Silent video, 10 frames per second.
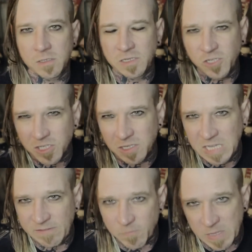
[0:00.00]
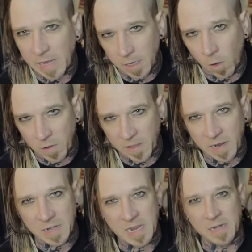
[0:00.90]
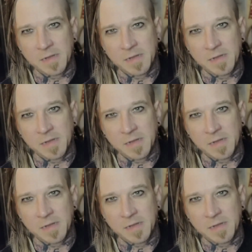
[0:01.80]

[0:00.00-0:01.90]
It just gives me that low end that I need.